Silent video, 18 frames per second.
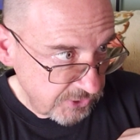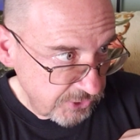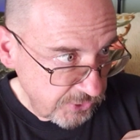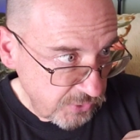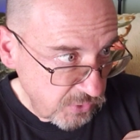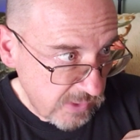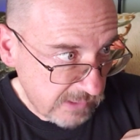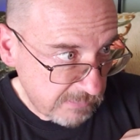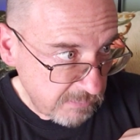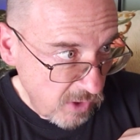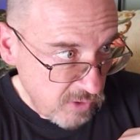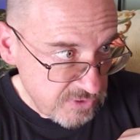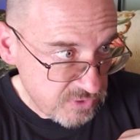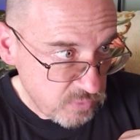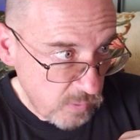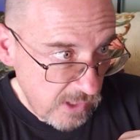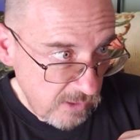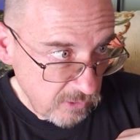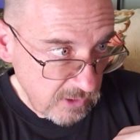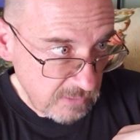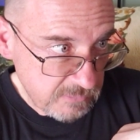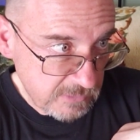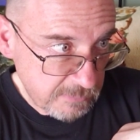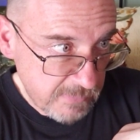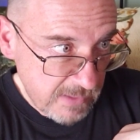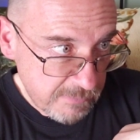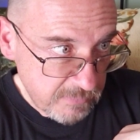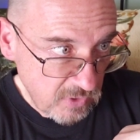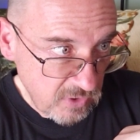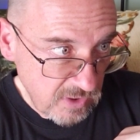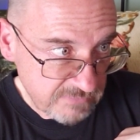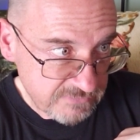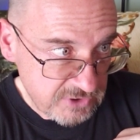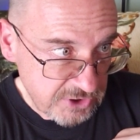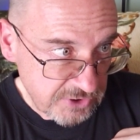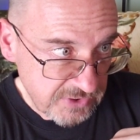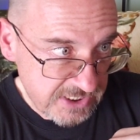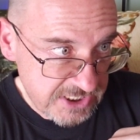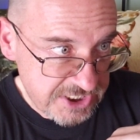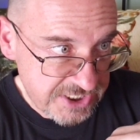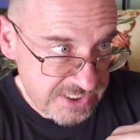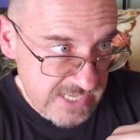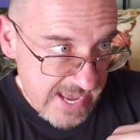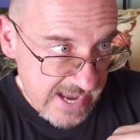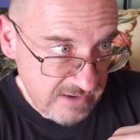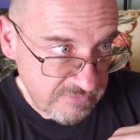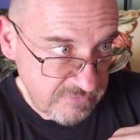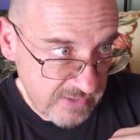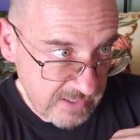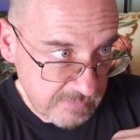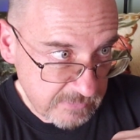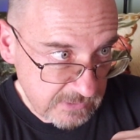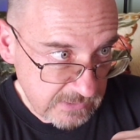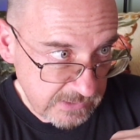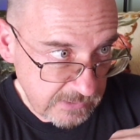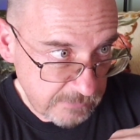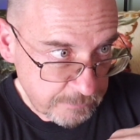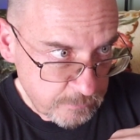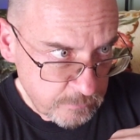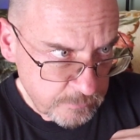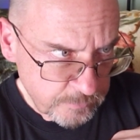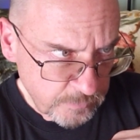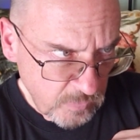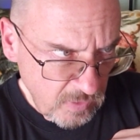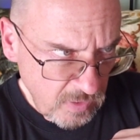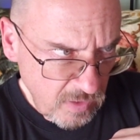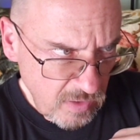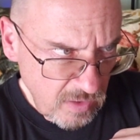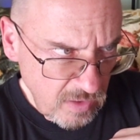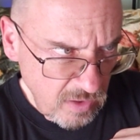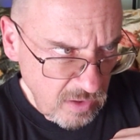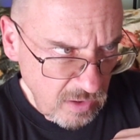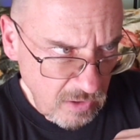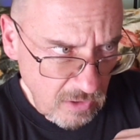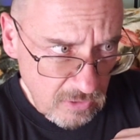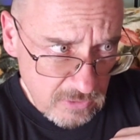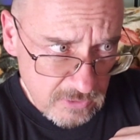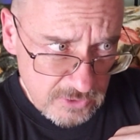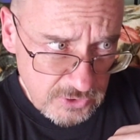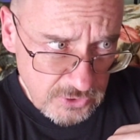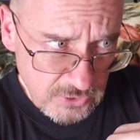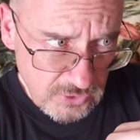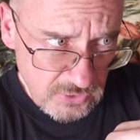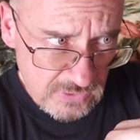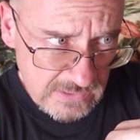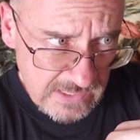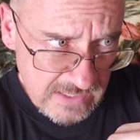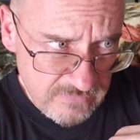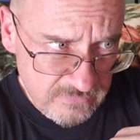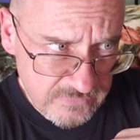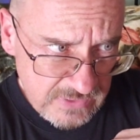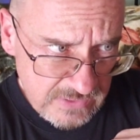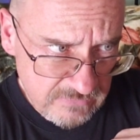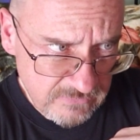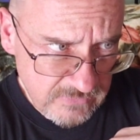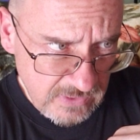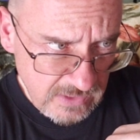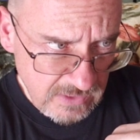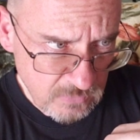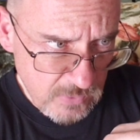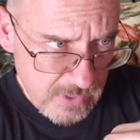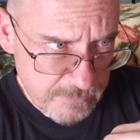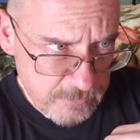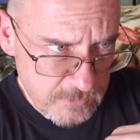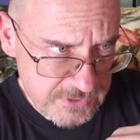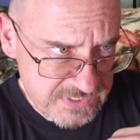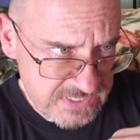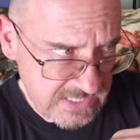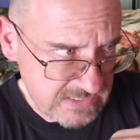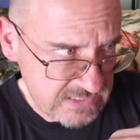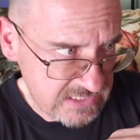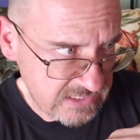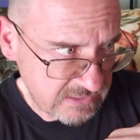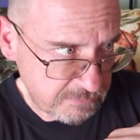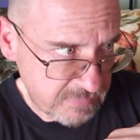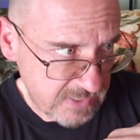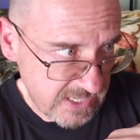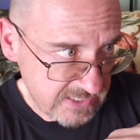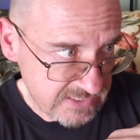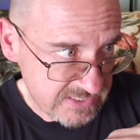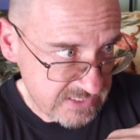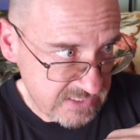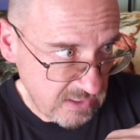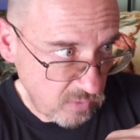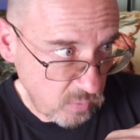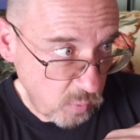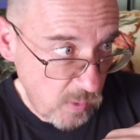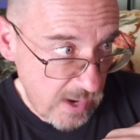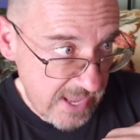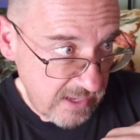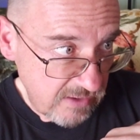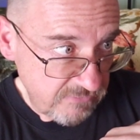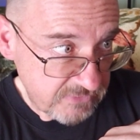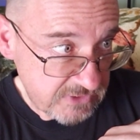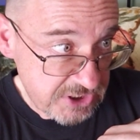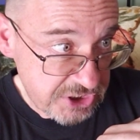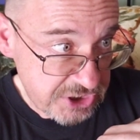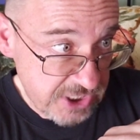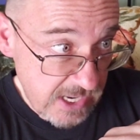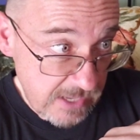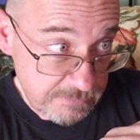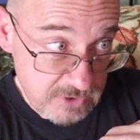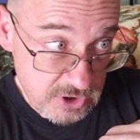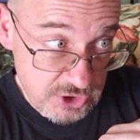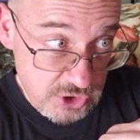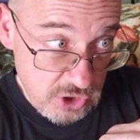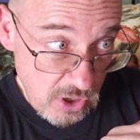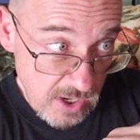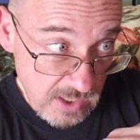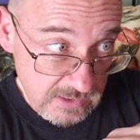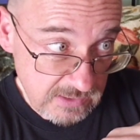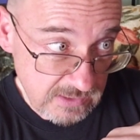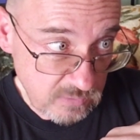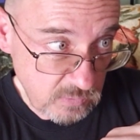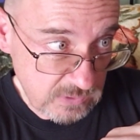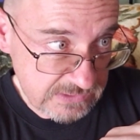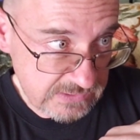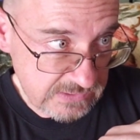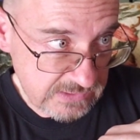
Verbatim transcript: new and most welcomed member of Turkish snack family. Ulker La Viva represents the best, a waved-shaped chocolate with